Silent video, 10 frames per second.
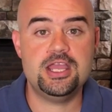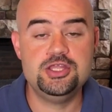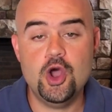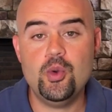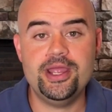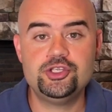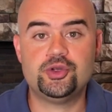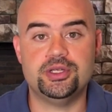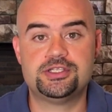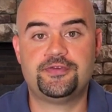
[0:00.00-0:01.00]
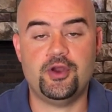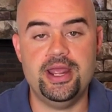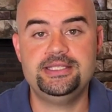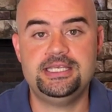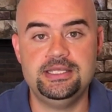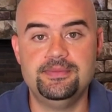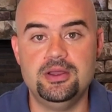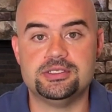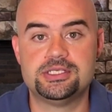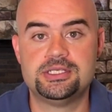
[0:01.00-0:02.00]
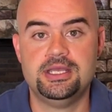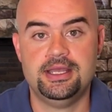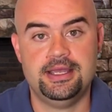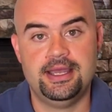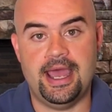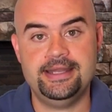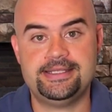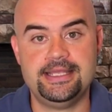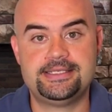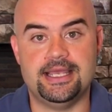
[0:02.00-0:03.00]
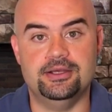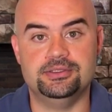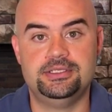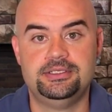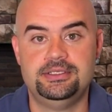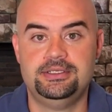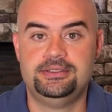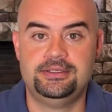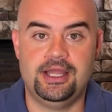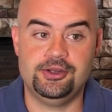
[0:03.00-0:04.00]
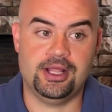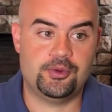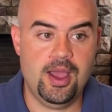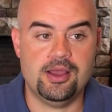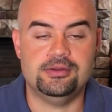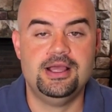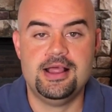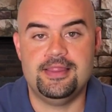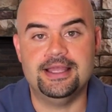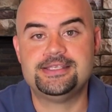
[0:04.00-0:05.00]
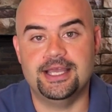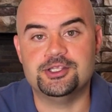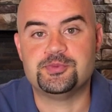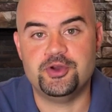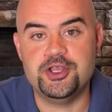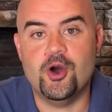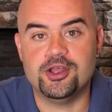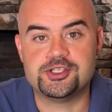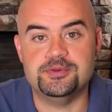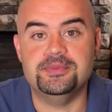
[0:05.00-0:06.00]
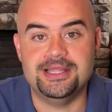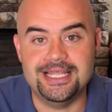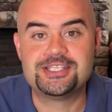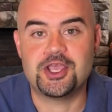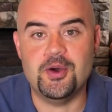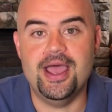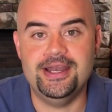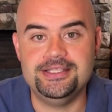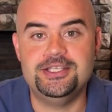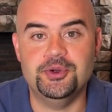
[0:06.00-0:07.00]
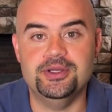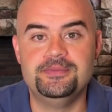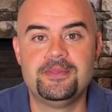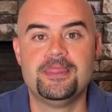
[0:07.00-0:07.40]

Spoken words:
no interest for 18 months. How does that sound? And you're like, wow, that sounds pretty awesome. Let's go ahead and do it.